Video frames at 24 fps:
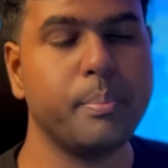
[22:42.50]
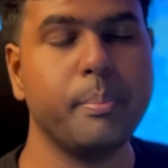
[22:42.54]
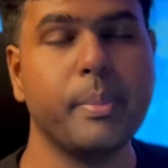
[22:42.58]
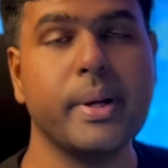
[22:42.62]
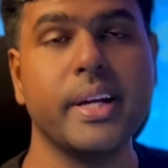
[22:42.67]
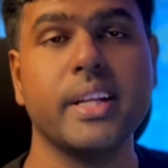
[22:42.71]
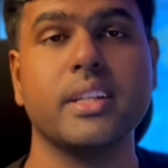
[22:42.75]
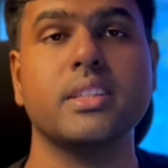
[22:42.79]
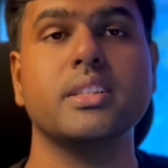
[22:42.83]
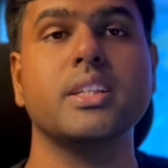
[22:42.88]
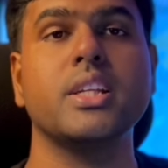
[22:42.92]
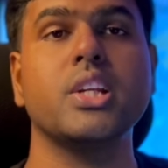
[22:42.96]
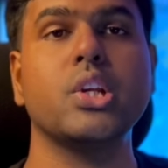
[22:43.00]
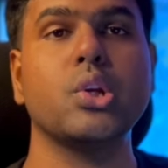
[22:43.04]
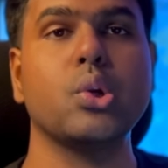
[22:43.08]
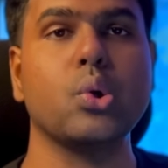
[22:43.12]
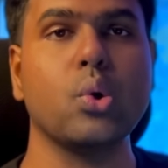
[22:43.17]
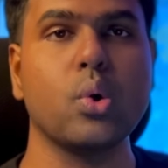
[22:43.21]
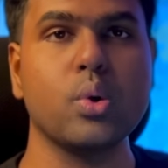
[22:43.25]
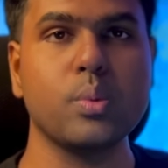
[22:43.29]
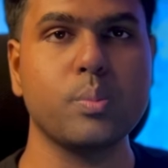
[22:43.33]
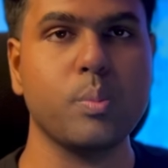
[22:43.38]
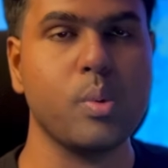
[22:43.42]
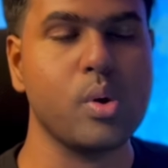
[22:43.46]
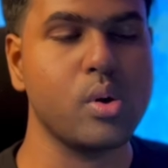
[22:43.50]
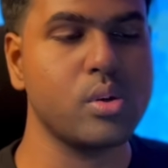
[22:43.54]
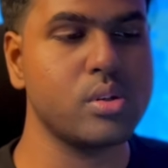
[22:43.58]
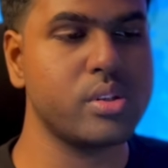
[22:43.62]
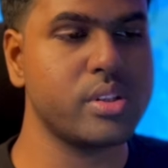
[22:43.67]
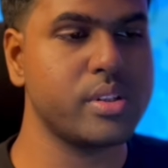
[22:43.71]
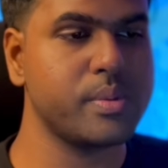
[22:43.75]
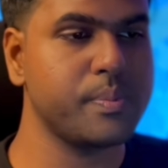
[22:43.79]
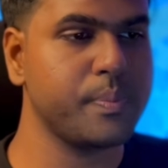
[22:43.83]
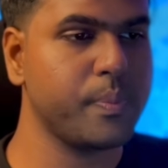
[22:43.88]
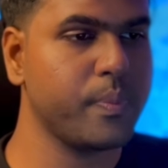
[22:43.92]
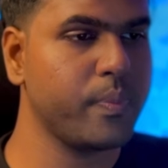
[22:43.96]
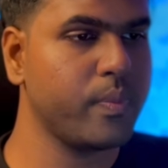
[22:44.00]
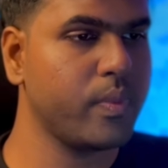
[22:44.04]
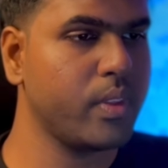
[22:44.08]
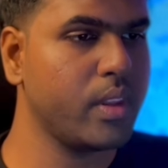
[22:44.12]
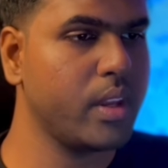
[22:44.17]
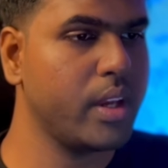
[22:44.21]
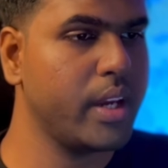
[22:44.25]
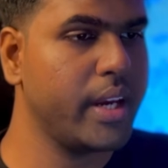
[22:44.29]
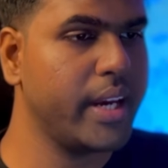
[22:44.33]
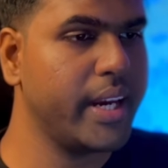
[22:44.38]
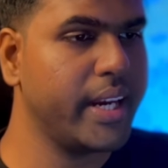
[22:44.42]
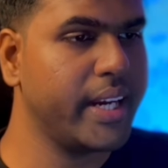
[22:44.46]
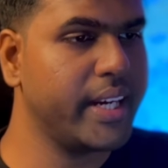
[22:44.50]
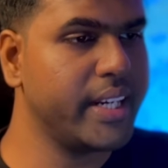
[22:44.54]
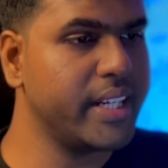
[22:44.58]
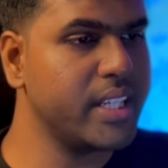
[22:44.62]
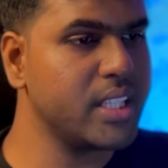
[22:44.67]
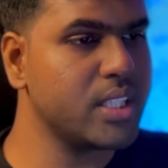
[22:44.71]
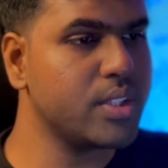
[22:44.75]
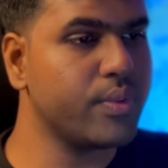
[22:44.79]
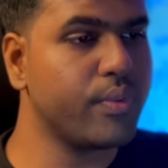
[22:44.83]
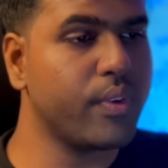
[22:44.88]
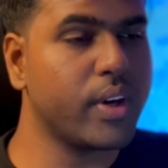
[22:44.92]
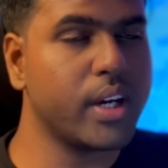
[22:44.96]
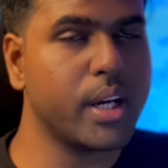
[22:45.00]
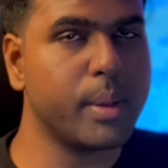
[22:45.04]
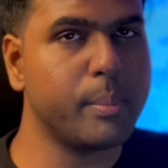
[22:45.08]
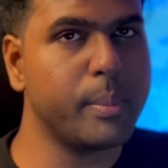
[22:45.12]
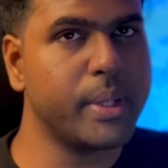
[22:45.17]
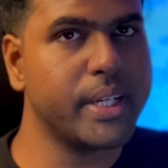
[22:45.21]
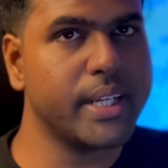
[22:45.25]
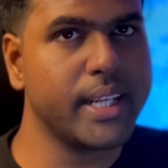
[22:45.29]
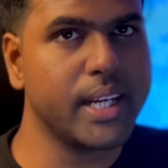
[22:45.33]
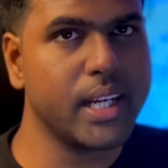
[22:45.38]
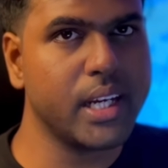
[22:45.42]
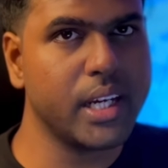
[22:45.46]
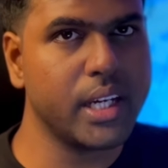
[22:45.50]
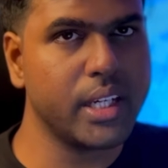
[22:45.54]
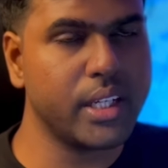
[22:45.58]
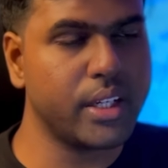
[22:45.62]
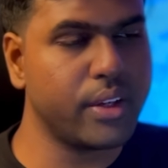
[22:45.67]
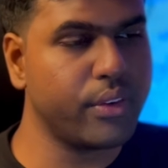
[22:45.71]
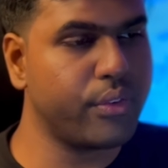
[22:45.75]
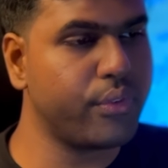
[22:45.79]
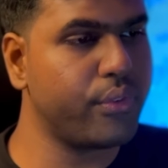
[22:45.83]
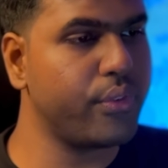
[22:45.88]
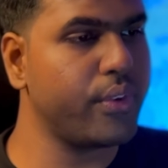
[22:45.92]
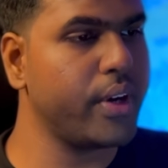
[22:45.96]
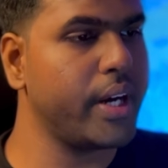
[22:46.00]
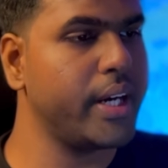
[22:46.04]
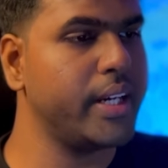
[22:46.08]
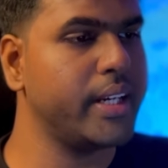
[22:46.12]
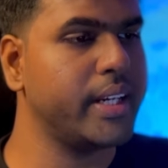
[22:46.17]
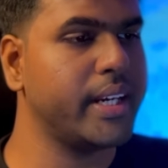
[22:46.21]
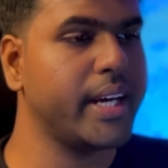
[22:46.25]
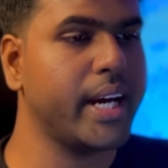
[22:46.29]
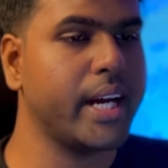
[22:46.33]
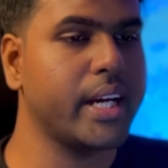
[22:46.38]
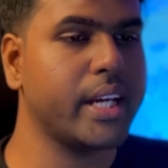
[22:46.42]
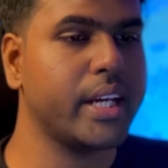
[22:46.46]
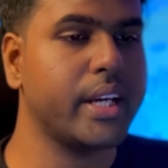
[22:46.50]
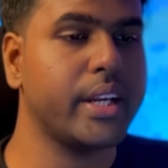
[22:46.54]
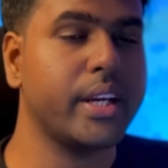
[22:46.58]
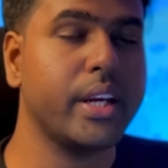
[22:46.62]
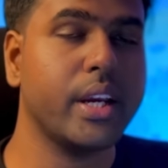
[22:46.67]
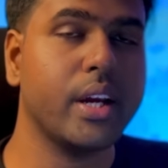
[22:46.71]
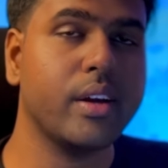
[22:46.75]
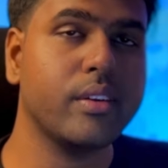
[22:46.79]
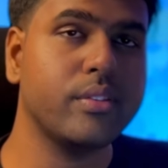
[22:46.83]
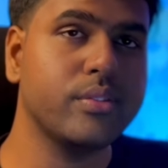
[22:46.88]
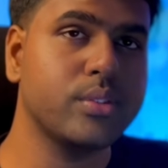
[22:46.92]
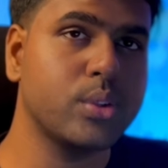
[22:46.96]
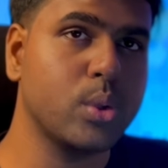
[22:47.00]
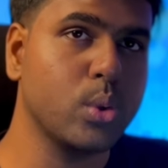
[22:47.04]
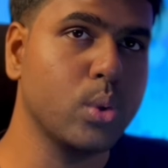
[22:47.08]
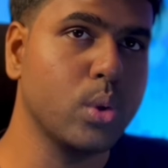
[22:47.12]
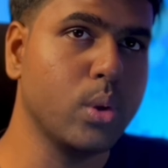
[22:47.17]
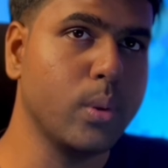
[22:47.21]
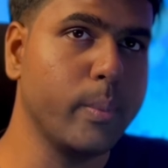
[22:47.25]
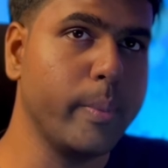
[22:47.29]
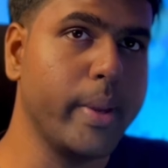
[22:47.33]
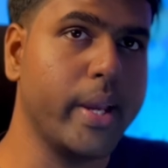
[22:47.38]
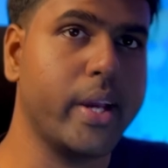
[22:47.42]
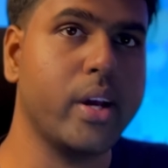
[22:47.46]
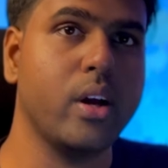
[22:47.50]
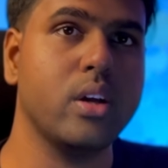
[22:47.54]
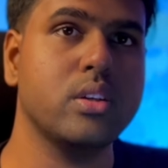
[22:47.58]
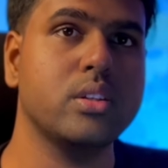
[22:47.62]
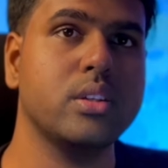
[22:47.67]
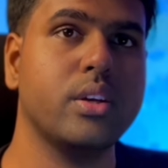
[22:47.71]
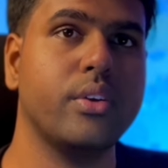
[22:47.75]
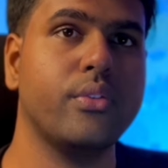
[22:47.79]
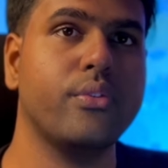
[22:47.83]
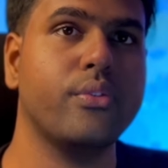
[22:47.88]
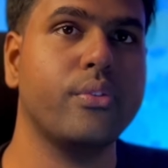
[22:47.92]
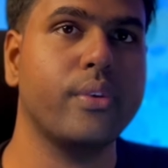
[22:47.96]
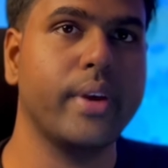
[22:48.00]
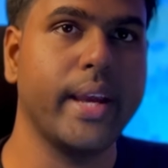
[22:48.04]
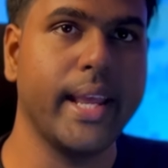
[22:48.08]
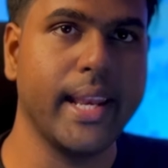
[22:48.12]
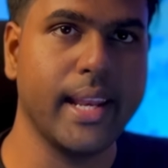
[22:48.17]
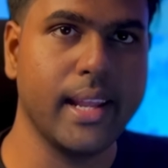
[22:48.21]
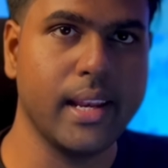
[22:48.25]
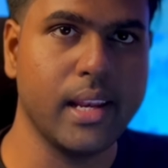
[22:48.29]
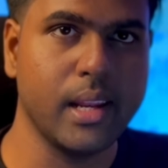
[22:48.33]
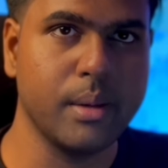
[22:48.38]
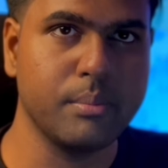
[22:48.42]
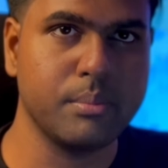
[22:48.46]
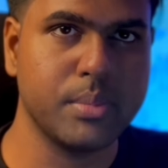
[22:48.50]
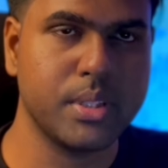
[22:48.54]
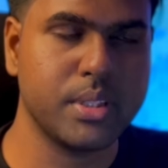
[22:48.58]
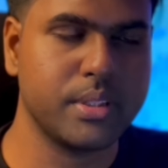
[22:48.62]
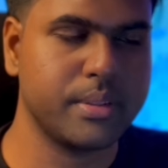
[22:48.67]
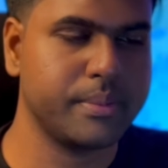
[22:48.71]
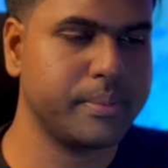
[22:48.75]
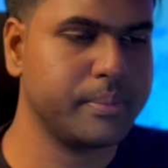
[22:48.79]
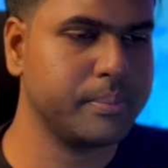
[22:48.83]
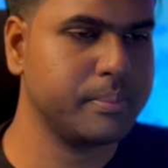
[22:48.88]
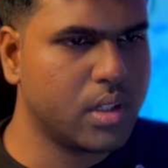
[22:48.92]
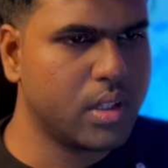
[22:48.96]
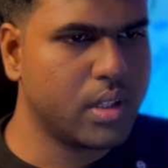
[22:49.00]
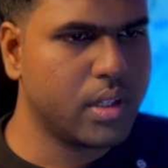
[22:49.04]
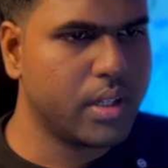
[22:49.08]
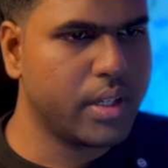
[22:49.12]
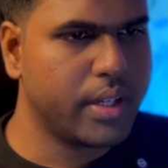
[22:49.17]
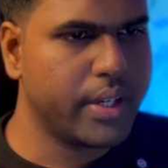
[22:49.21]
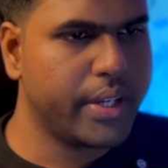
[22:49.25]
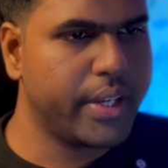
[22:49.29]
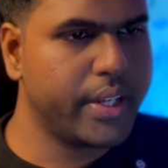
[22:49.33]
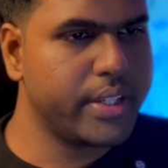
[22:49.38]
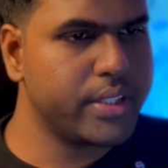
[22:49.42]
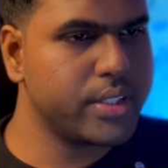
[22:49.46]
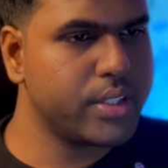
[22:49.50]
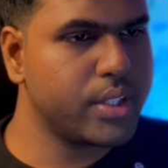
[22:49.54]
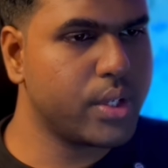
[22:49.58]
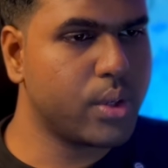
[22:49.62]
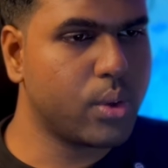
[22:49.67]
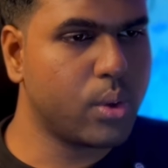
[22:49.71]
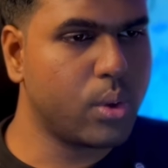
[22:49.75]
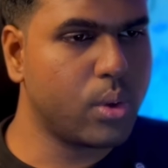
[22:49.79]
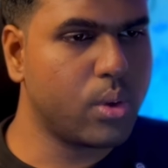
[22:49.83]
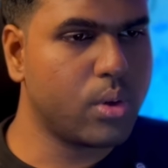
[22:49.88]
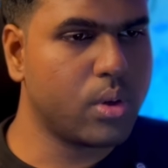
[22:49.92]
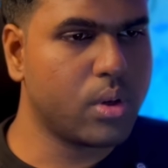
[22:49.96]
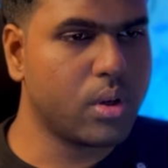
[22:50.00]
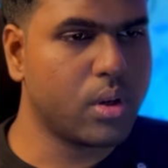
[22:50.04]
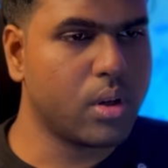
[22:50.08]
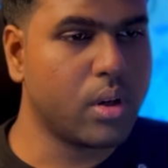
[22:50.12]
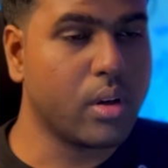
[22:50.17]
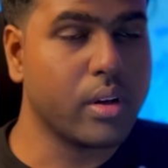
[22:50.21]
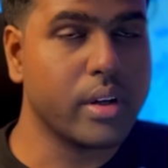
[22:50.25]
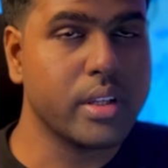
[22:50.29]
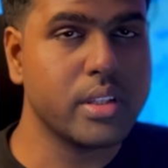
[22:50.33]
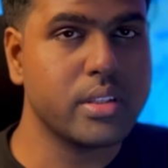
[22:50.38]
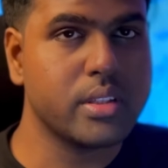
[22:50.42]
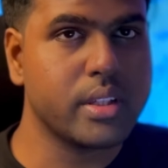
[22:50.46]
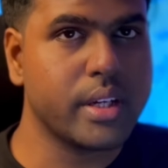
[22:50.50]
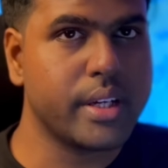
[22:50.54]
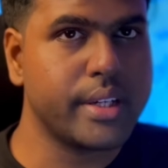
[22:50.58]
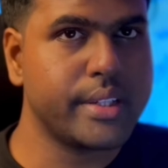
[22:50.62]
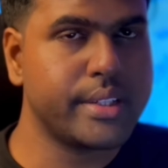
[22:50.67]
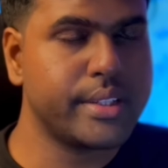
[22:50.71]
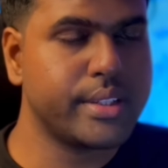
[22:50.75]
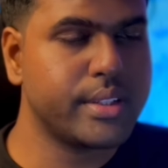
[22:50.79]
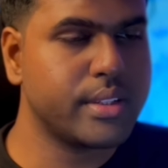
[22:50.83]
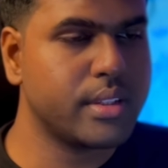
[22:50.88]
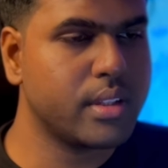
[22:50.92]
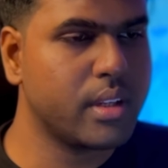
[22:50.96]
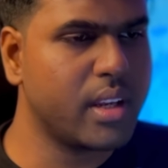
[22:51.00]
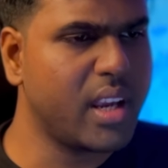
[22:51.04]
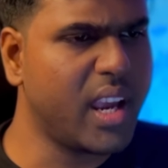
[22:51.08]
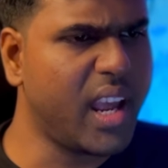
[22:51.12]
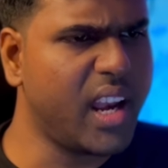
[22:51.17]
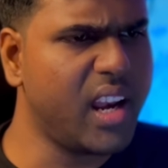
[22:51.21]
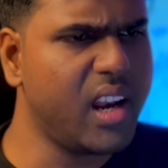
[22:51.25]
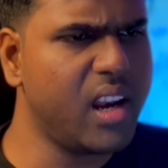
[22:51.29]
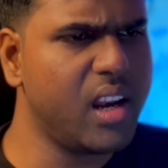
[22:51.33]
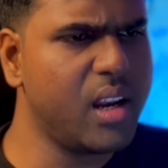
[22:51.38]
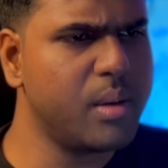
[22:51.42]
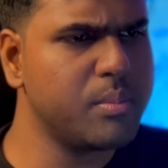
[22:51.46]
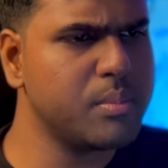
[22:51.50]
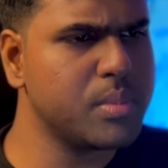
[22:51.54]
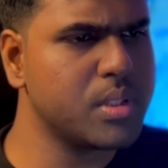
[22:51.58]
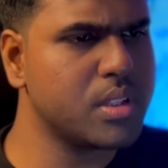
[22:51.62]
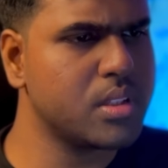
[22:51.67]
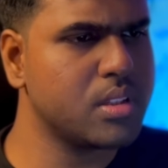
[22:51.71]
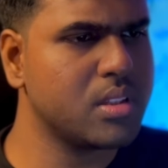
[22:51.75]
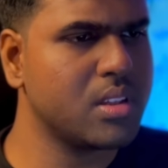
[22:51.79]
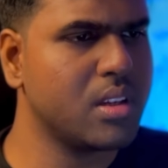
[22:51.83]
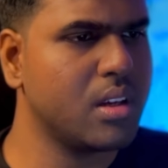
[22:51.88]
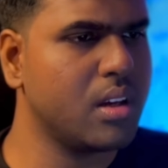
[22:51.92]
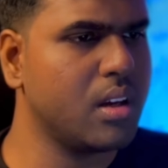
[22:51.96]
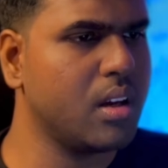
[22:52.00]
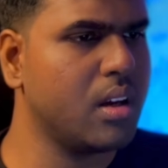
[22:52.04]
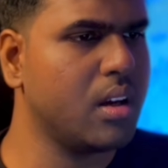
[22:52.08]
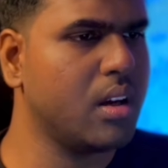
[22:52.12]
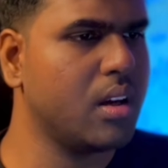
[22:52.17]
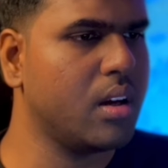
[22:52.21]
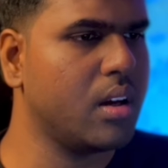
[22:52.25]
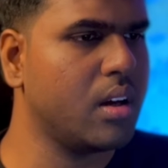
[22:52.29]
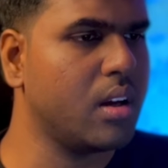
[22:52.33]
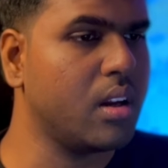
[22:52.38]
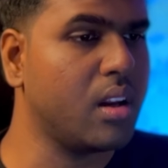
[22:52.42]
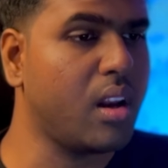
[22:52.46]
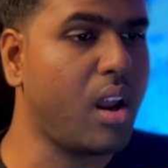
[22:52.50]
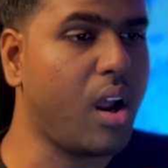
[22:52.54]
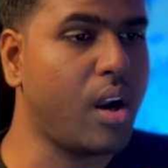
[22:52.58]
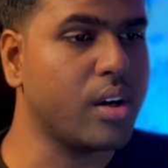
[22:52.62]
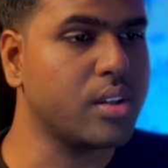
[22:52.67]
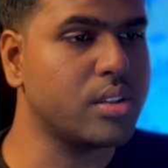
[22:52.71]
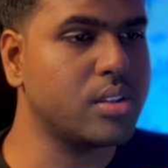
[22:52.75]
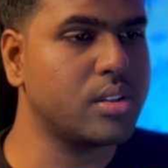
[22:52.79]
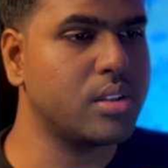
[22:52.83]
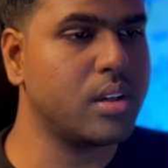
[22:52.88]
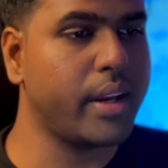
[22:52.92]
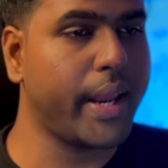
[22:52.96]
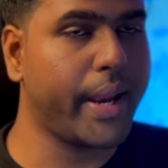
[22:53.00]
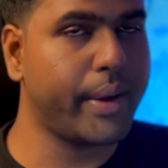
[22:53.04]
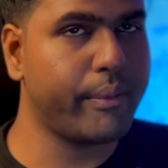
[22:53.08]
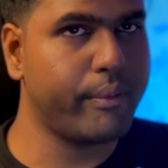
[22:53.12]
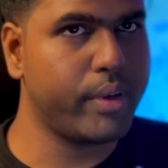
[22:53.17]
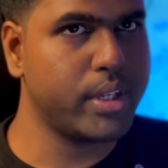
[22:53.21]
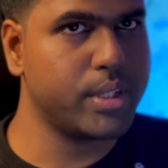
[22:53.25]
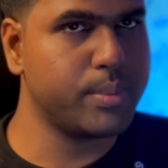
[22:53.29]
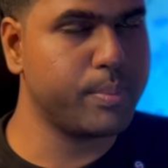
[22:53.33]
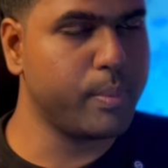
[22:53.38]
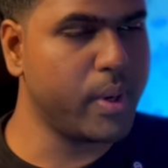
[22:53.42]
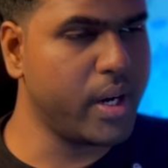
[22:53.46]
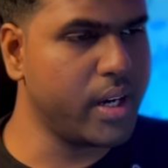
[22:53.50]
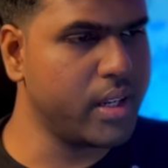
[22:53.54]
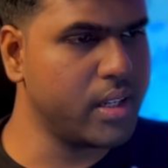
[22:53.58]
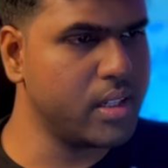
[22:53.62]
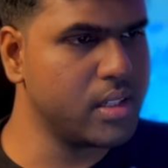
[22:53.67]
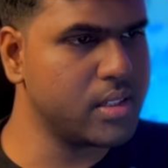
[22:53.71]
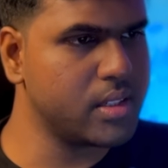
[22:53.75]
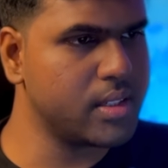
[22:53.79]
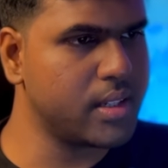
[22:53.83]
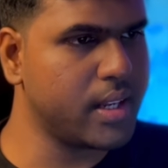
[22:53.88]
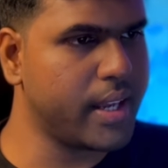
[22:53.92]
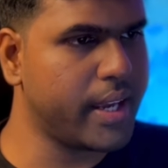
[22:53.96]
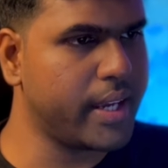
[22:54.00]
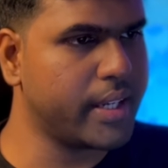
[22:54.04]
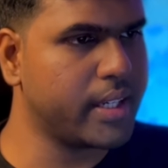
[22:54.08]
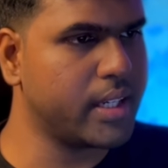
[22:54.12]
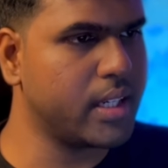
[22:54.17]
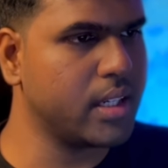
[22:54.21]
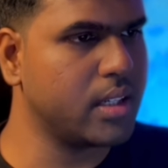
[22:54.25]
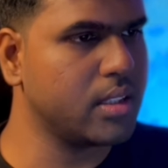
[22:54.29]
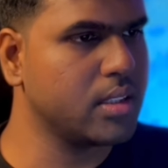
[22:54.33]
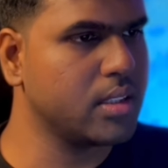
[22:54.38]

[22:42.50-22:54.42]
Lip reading: better than notebooks. It is fundamentally different category of tool because of LLMs. Here is the core insights. LLMs, large language models like